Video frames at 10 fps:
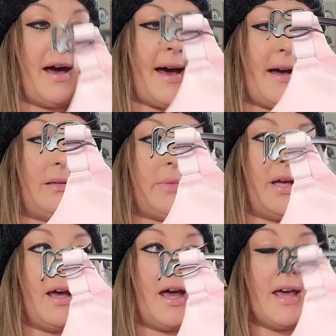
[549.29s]
Um,
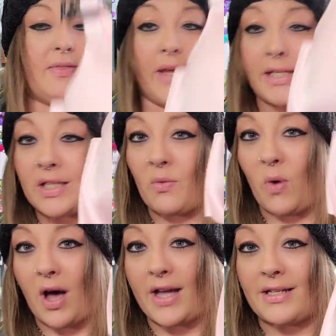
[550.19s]
this
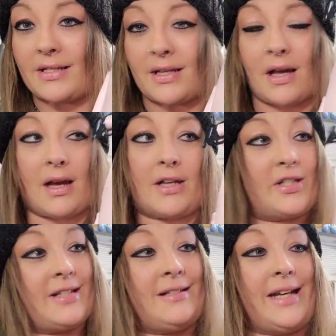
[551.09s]
was a
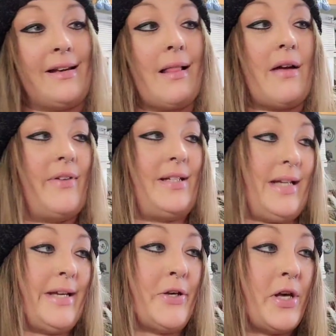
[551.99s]
steal of a
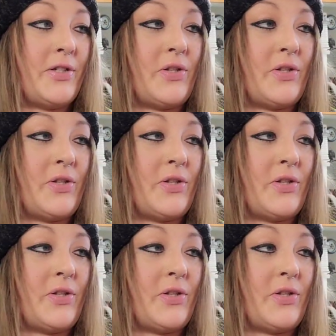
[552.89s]
deal.